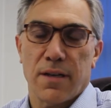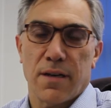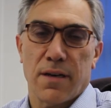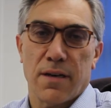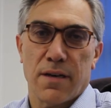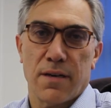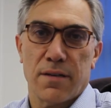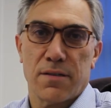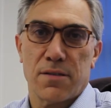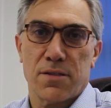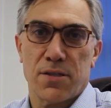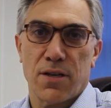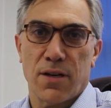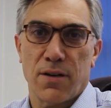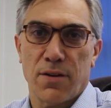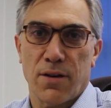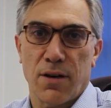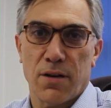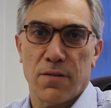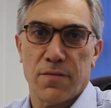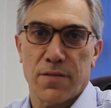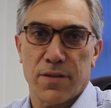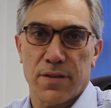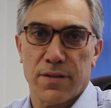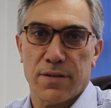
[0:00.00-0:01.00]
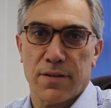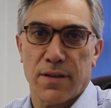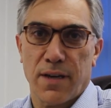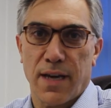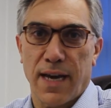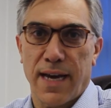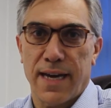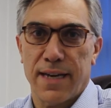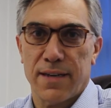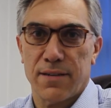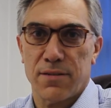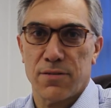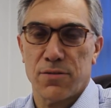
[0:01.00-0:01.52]
uh, turnover
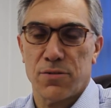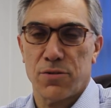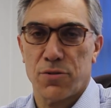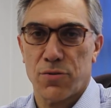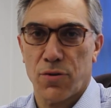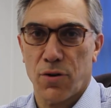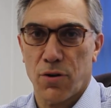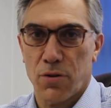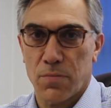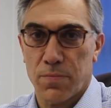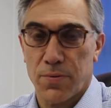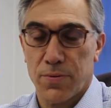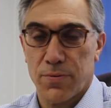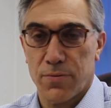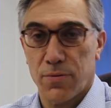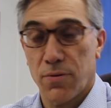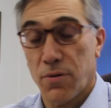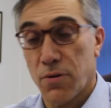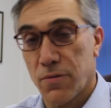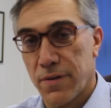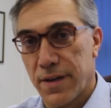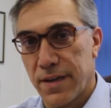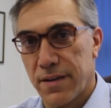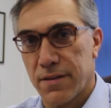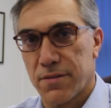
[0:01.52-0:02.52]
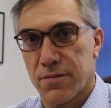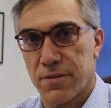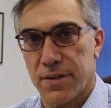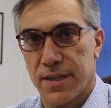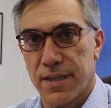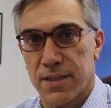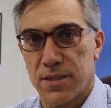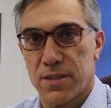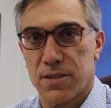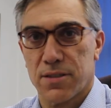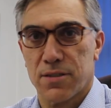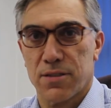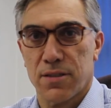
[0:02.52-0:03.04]
can drop or
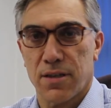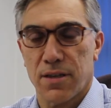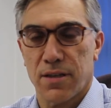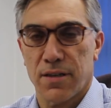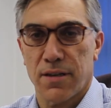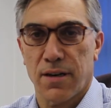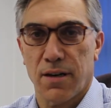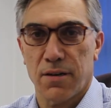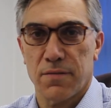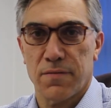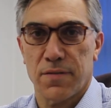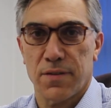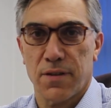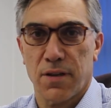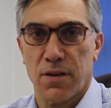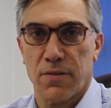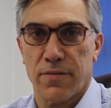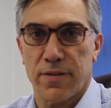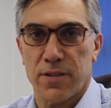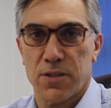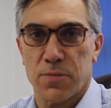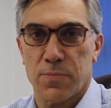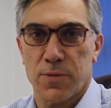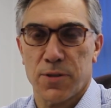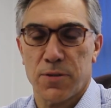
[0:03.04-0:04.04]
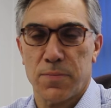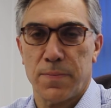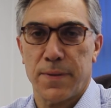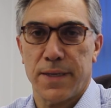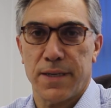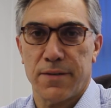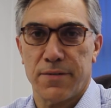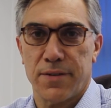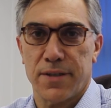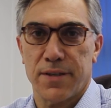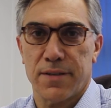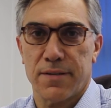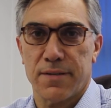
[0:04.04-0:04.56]
increase uh, over the Christmas
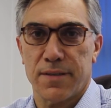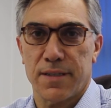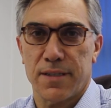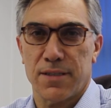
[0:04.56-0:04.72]
period.